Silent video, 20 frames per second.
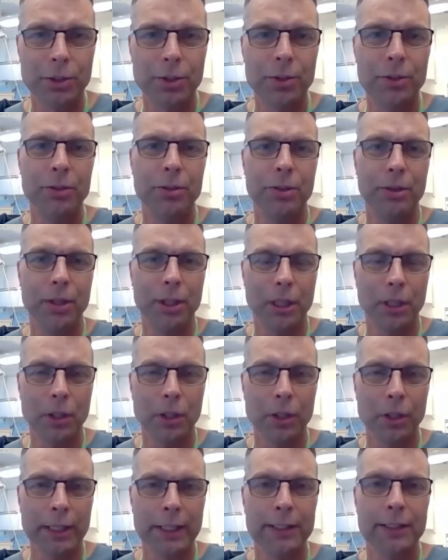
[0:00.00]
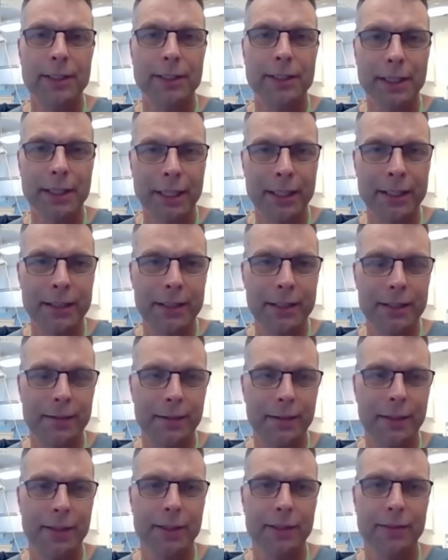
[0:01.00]
true, honest
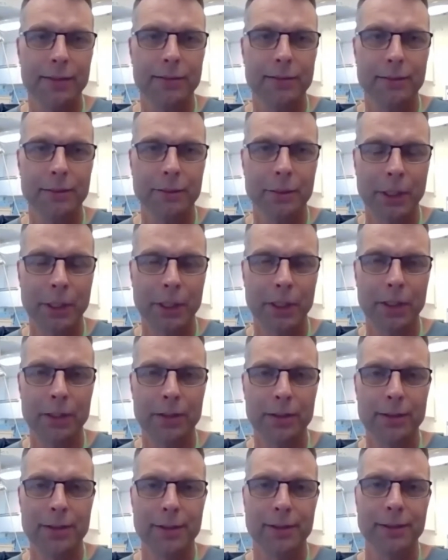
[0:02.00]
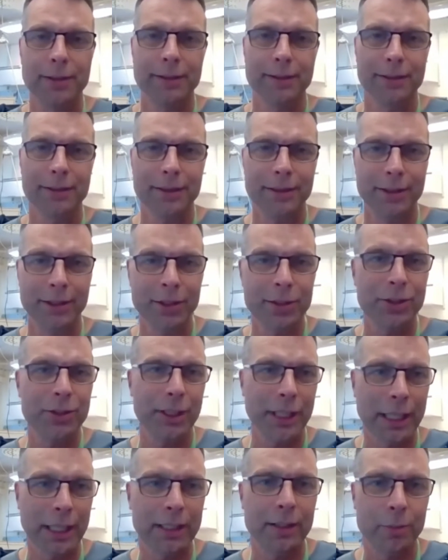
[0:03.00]
scientific work.
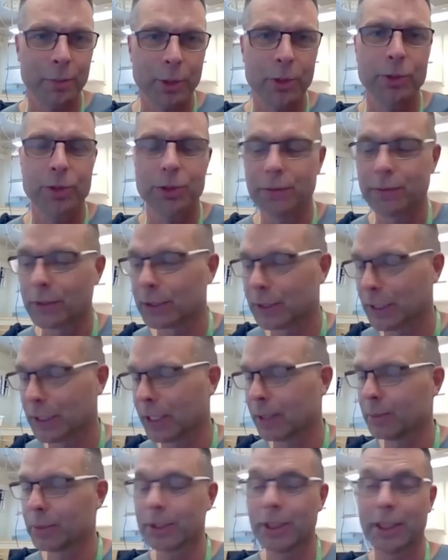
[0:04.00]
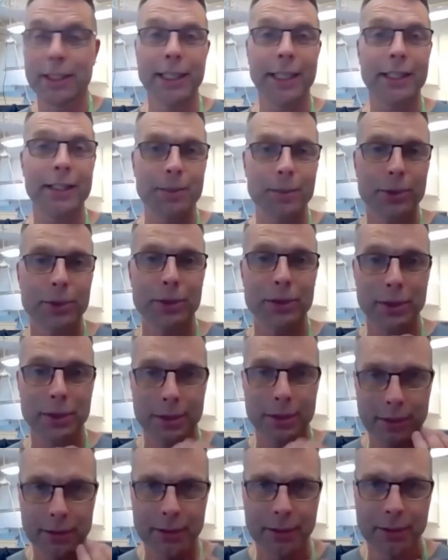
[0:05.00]
Not at the most of the times. That's what
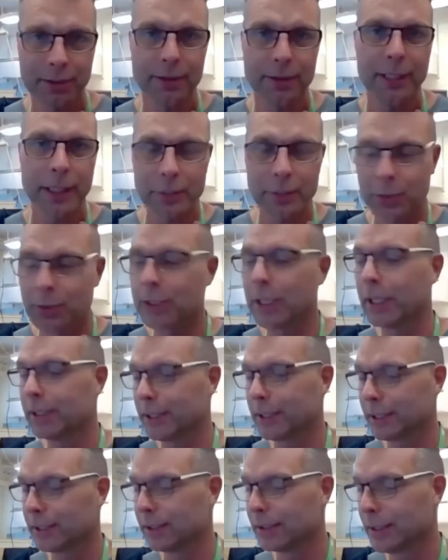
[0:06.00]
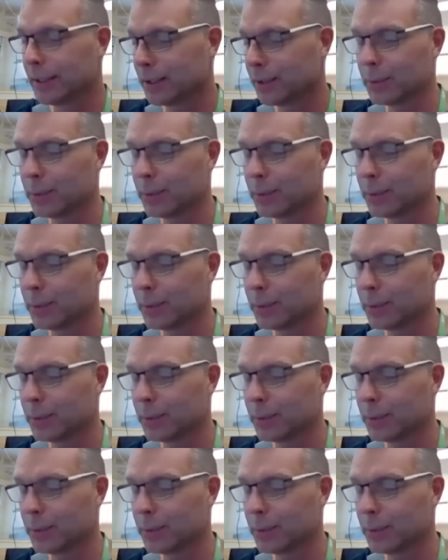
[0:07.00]
I think.